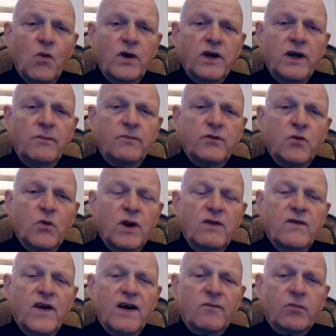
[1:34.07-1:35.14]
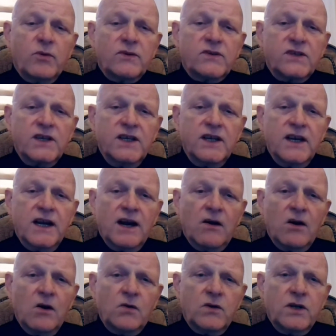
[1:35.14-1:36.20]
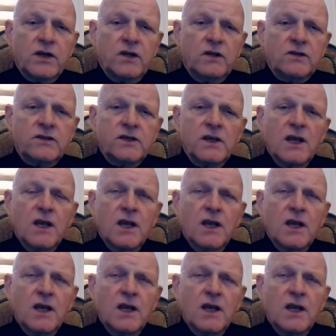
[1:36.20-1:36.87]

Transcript: went up 25% in our hotels